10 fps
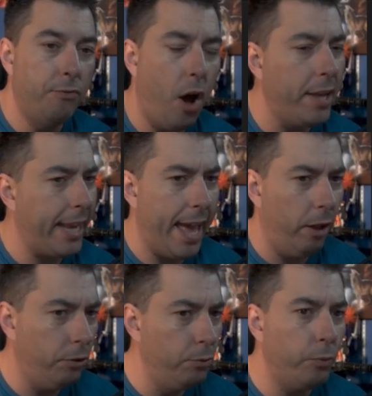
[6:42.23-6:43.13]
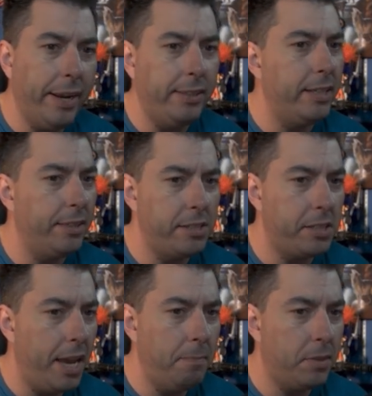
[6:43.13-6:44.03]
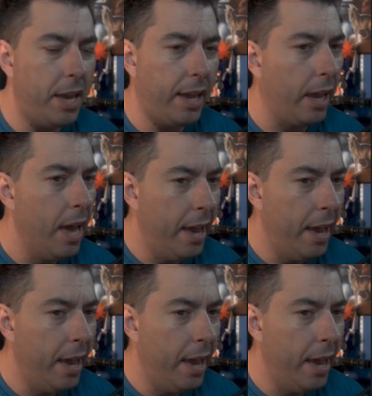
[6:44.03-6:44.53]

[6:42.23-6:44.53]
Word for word: on. Elden Ring did the same thing.